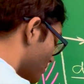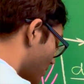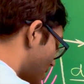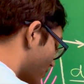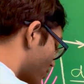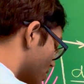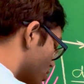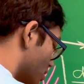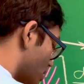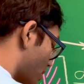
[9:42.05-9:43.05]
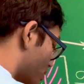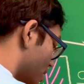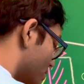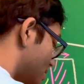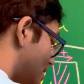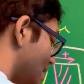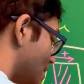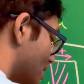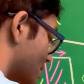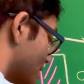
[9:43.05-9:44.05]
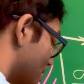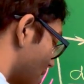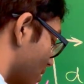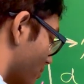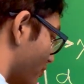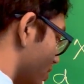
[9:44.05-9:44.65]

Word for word: my differential operator d to this scalar